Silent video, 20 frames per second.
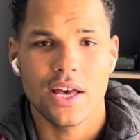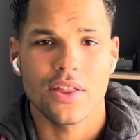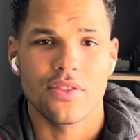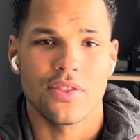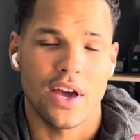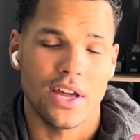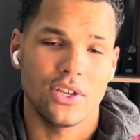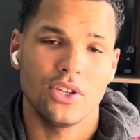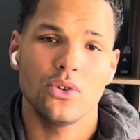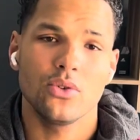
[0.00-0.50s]

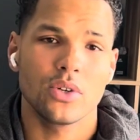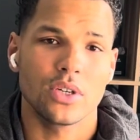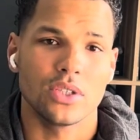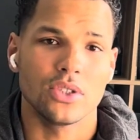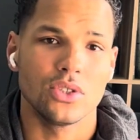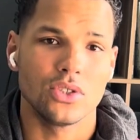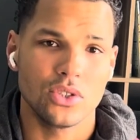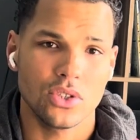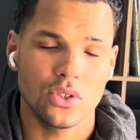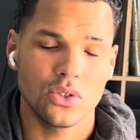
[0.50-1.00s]
Then you
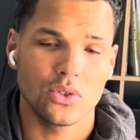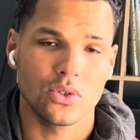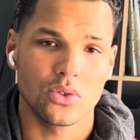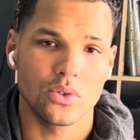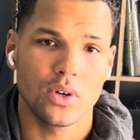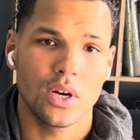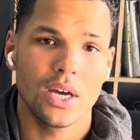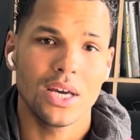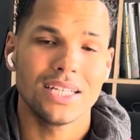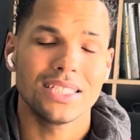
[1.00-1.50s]
could do
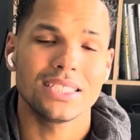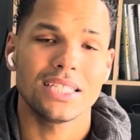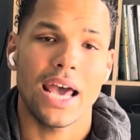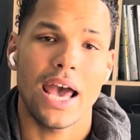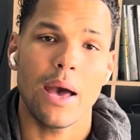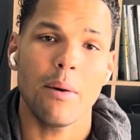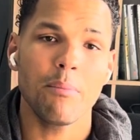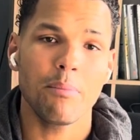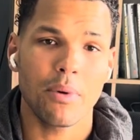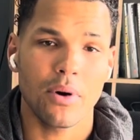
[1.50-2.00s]

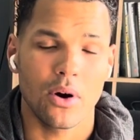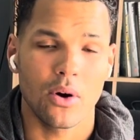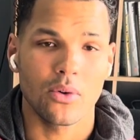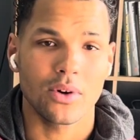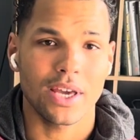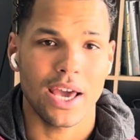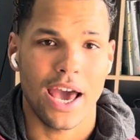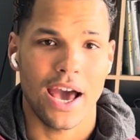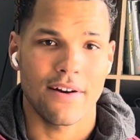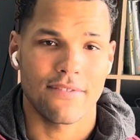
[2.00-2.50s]
tempo
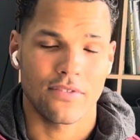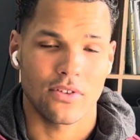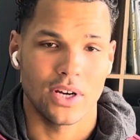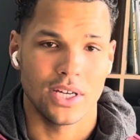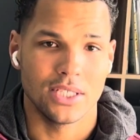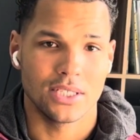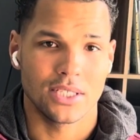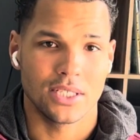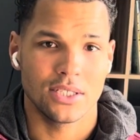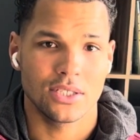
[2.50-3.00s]
calf
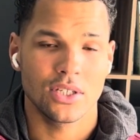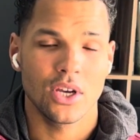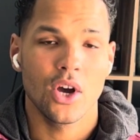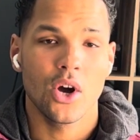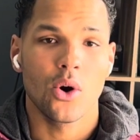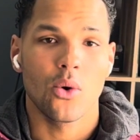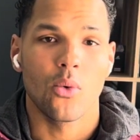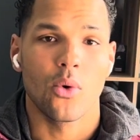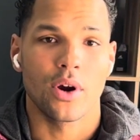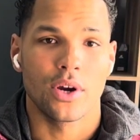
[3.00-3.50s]
raises
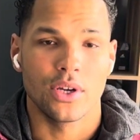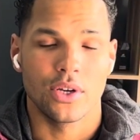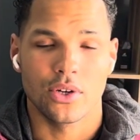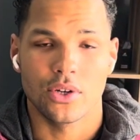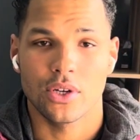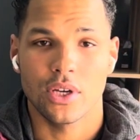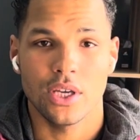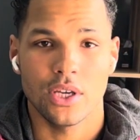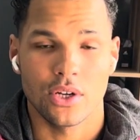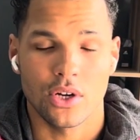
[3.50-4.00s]
where
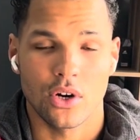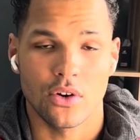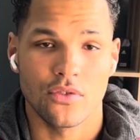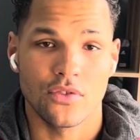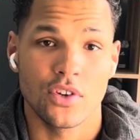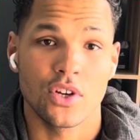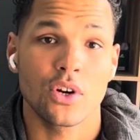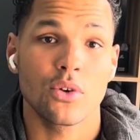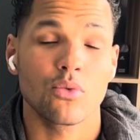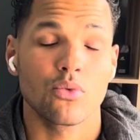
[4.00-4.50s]
if
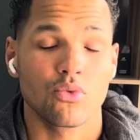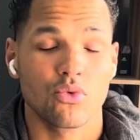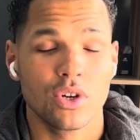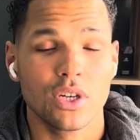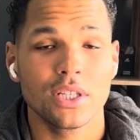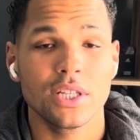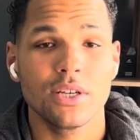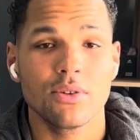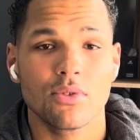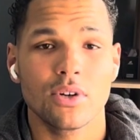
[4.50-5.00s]
you're
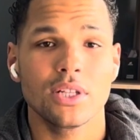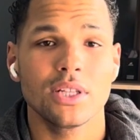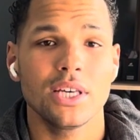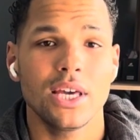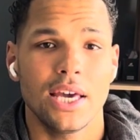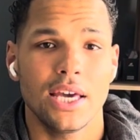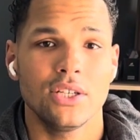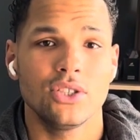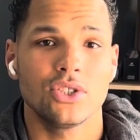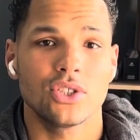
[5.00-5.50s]
really, really
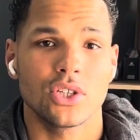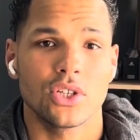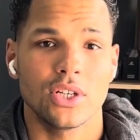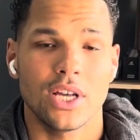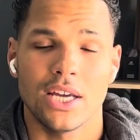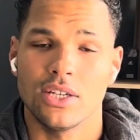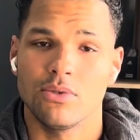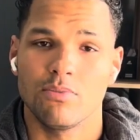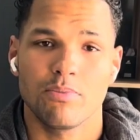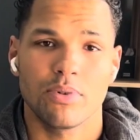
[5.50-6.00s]
injured
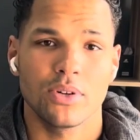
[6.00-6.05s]
and